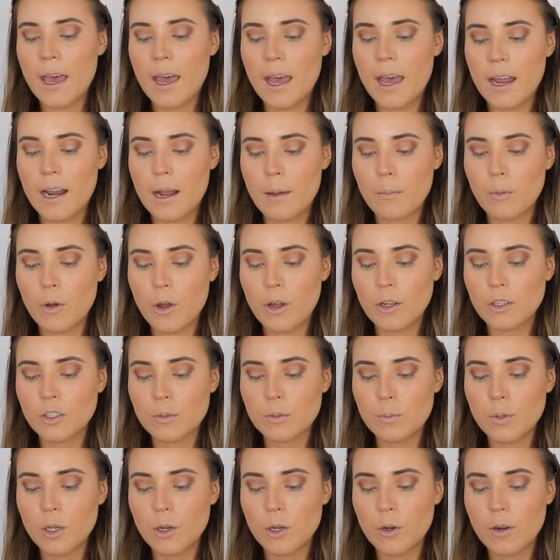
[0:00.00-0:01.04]
and I'm going to
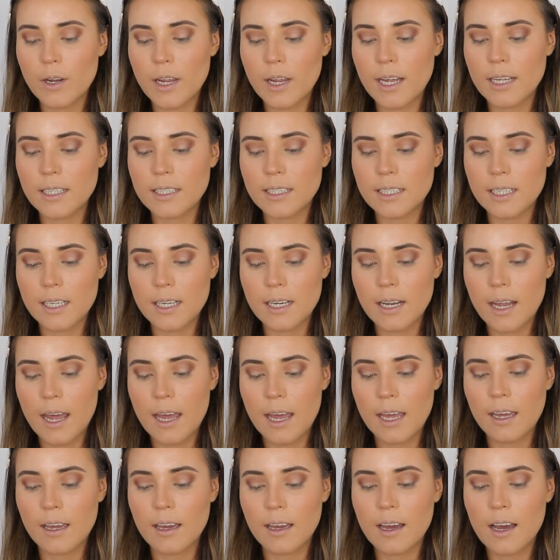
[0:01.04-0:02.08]
be creating
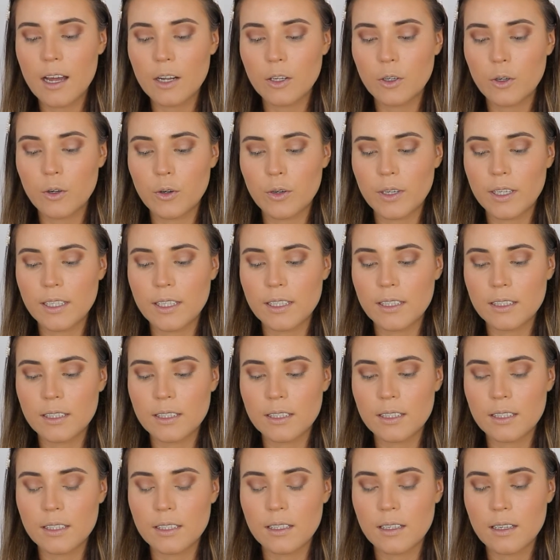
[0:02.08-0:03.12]
a cut
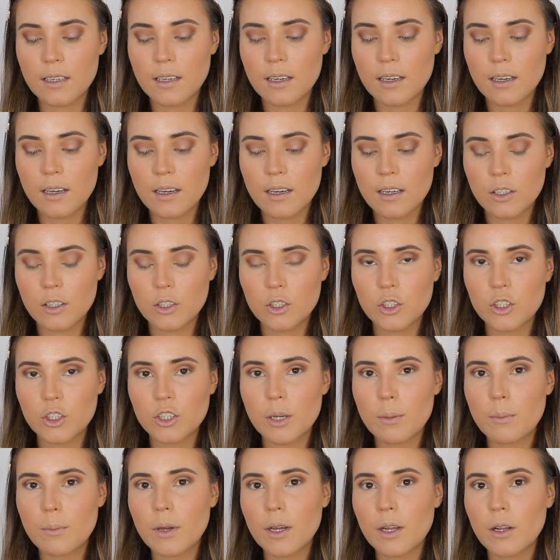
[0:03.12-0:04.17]
crease
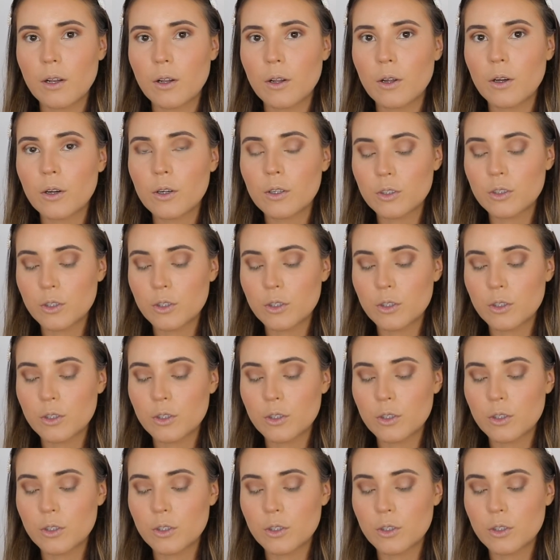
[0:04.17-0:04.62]
shimmer look.